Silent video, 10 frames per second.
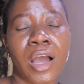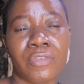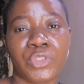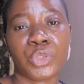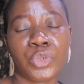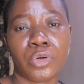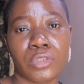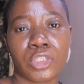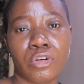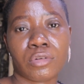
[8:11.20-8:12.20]
have done all
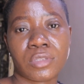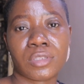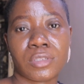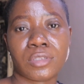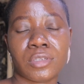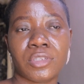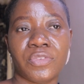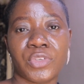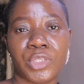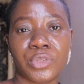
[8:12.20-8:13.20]
the cuts in the
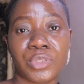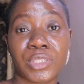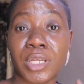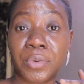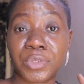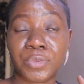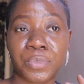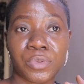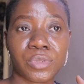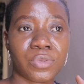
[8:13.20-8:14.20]
videos I want to
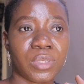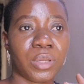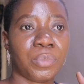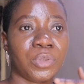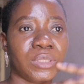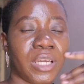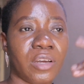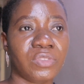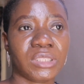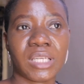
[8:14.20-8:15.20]
post today, but I
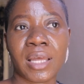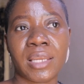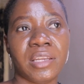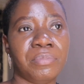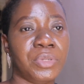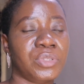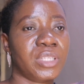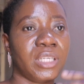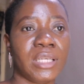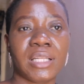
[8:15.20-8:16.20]
haven't added
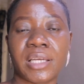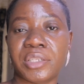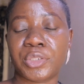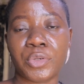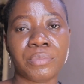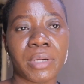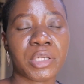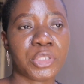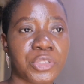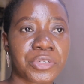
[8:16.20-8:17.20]
music, like done my
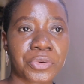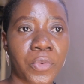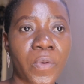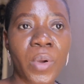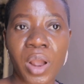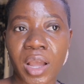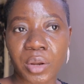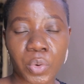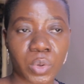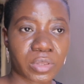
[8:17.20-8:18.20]
intro
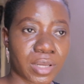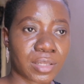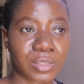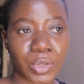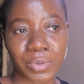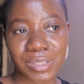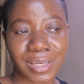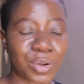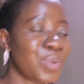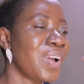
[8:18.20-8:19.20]
and all that. So I'll sit
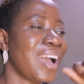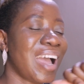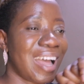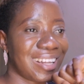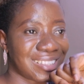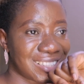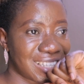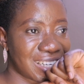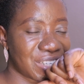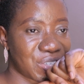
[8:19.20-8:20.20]
down and
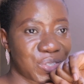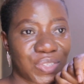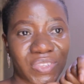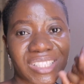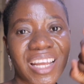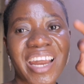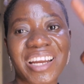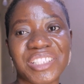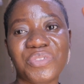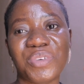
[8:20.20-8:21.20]
you know do it.
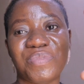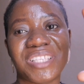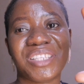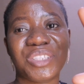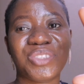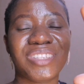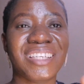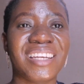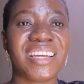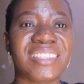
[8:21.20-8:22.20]
I received a message
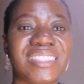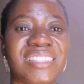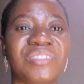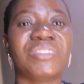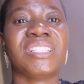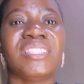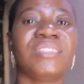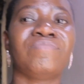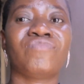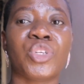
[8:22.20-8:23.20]
today that is
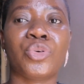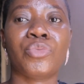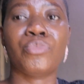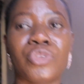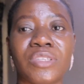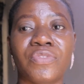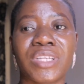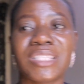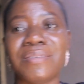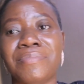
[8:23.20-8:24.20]
really you know
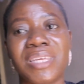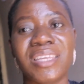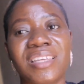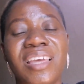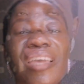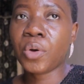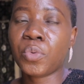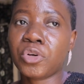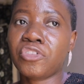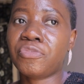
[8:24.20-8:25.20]
motivating me.
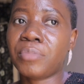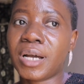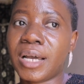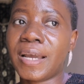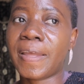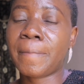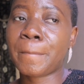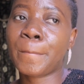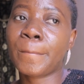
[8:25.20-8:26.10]
One of my